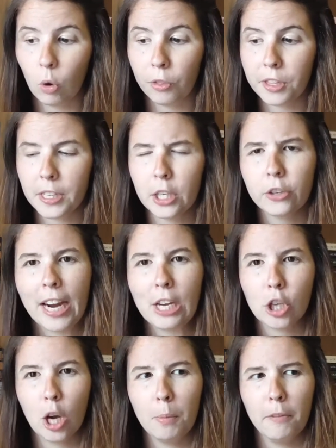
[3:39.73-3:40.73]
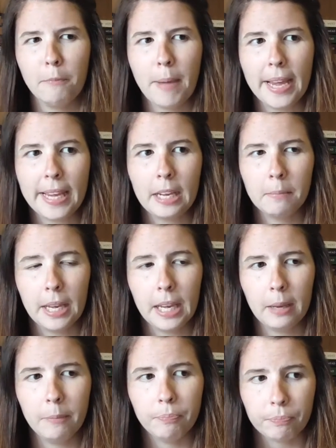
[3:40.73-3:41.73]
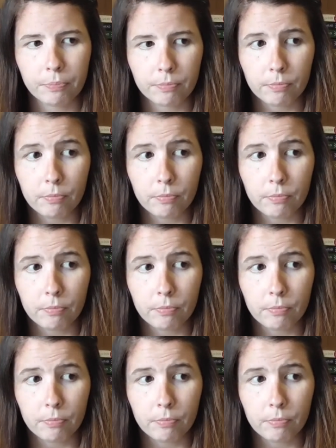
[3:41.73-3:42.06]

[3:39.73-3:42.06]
the author did a great job of making me